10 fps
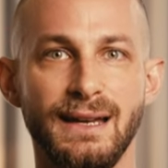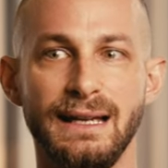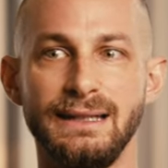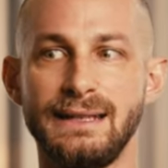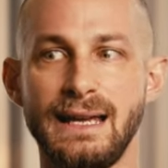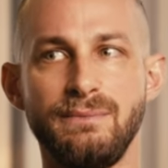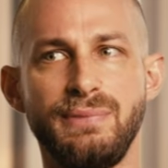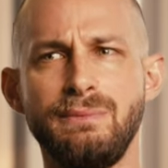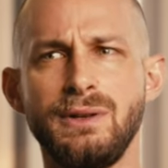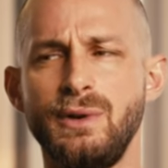And then
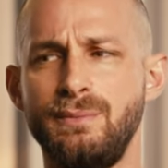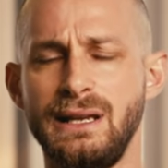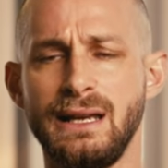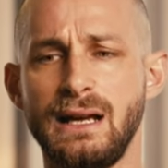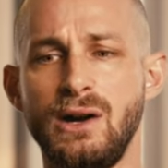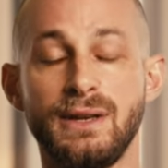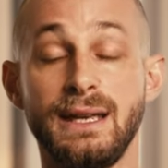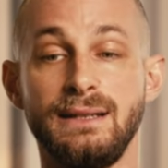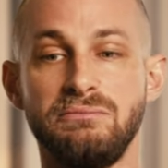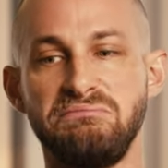people will be like, oh,
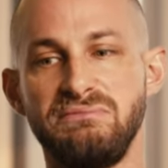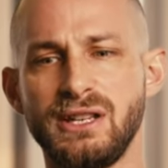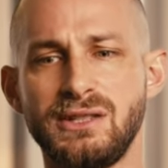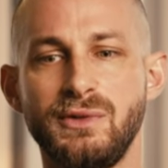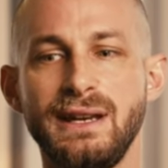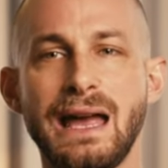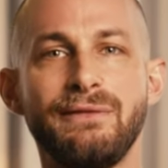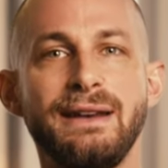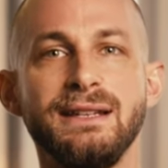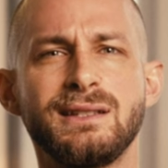okay, it doesn't really
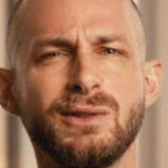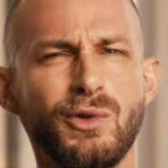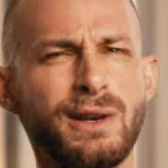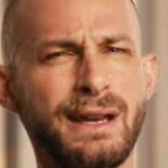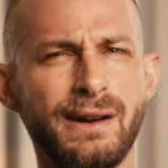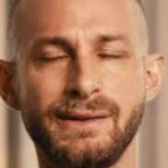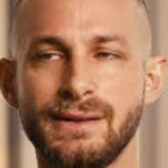have any soul here.